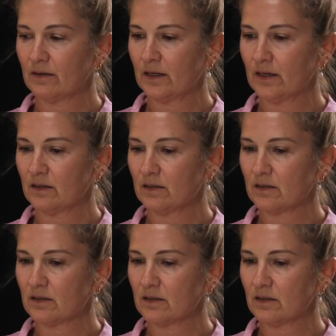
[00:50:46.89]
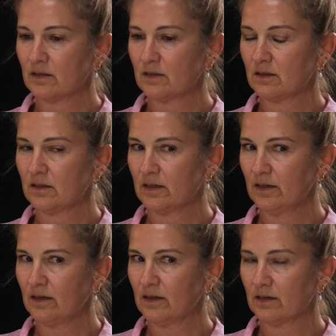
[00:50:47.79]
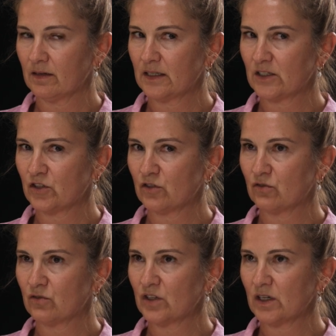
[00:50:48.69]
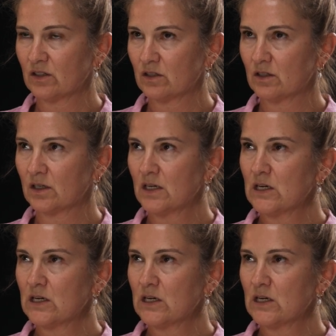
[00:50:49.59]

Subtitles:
And it's just